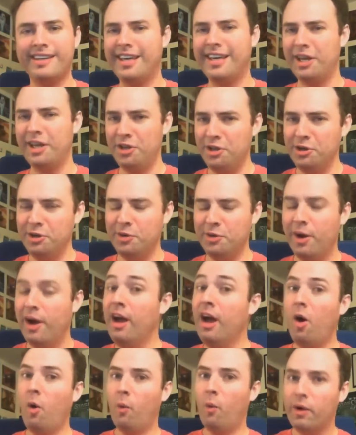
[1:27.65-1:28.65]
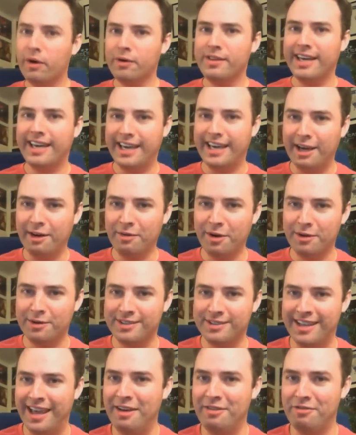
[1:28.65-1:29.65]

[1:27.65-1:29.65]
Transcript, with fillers: Can you. What are the heroes